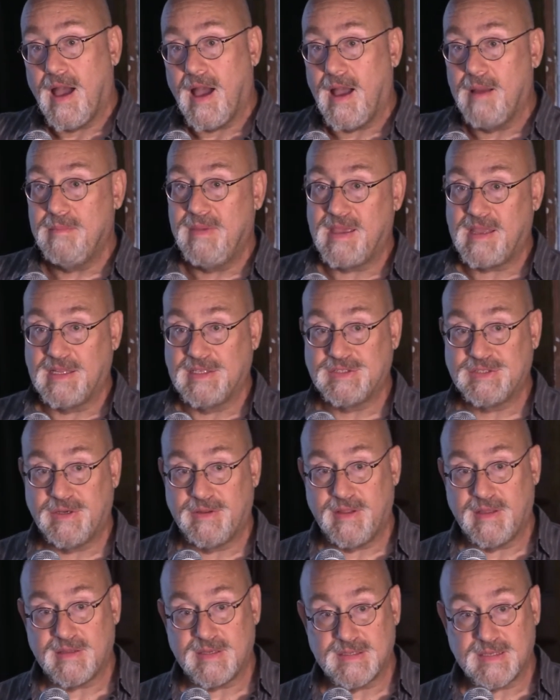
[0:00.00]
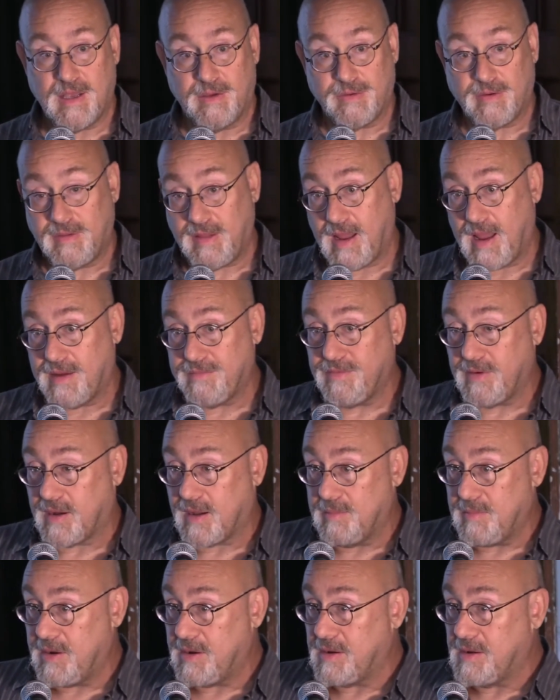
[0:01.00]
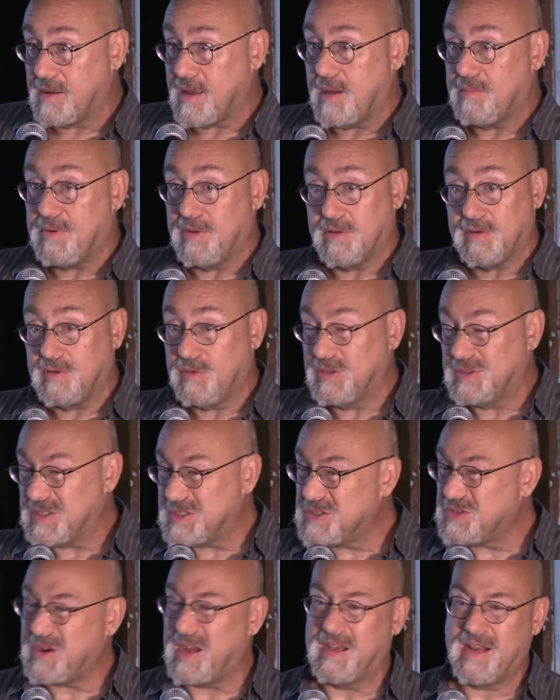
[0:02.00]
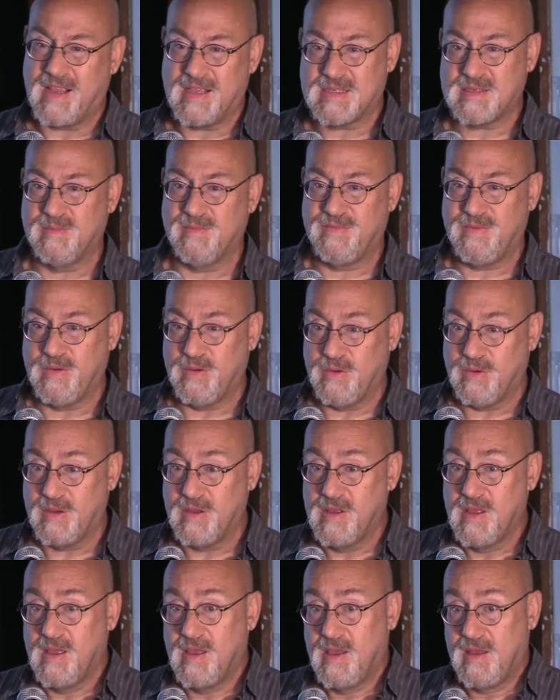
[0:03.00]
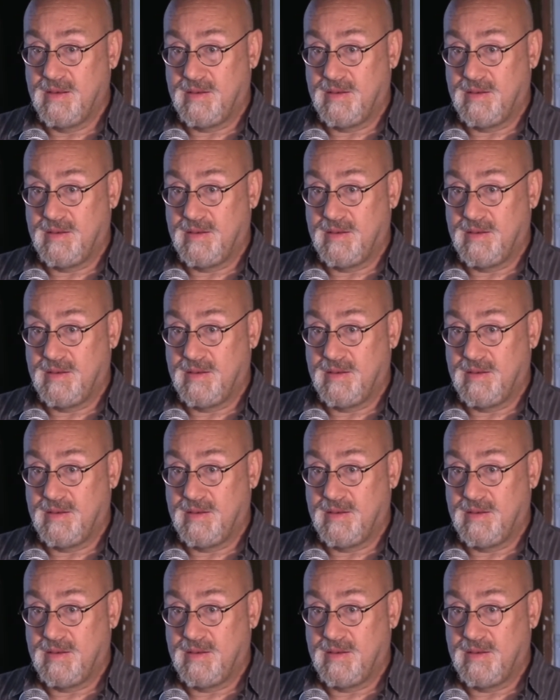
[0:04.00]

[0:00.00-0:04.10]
I'm making sure that this elderly African American couple who are just trying to get some food